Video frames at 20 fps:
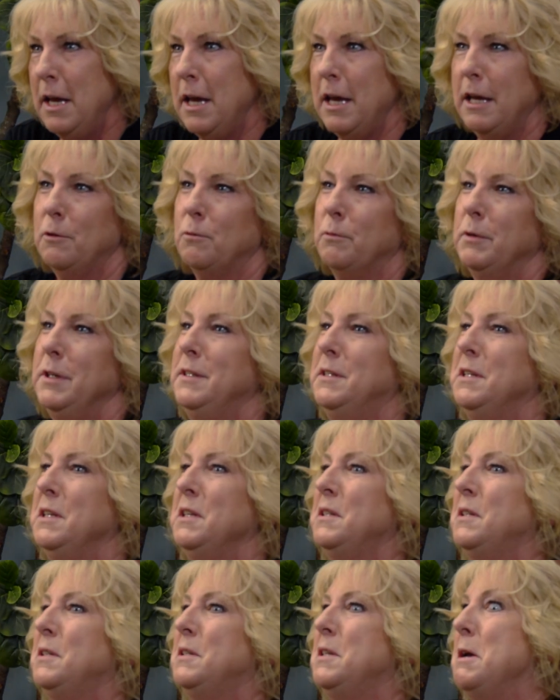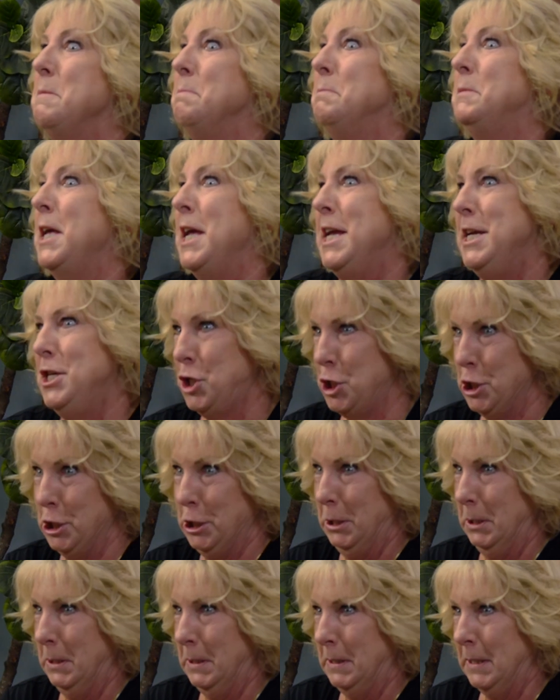and resist
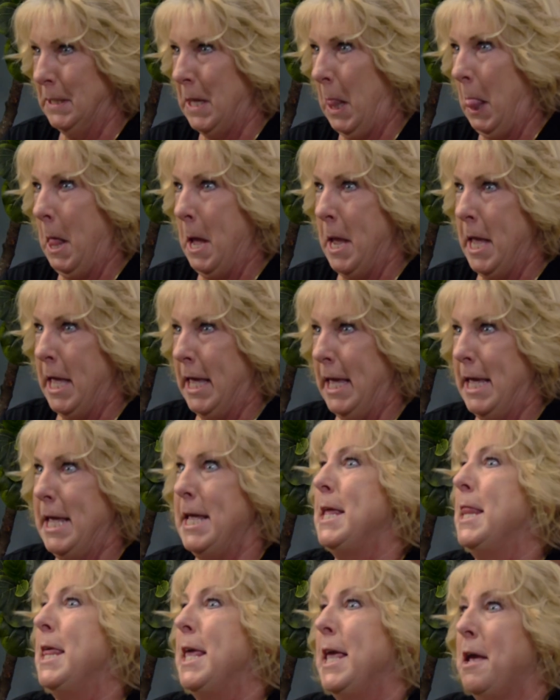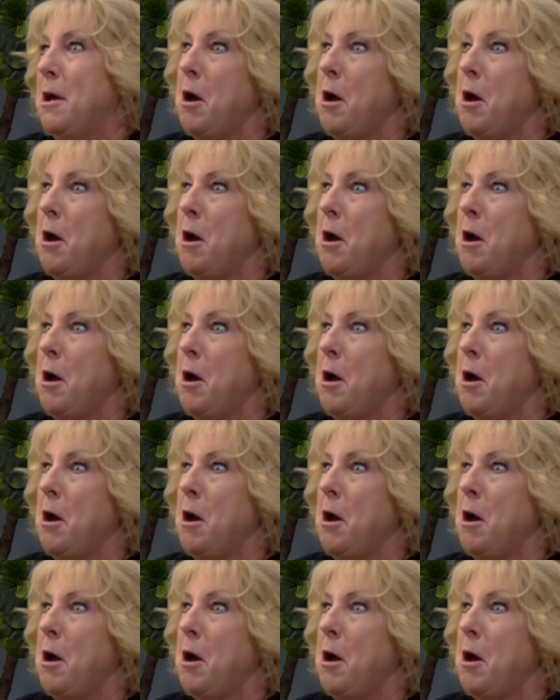temptations like eating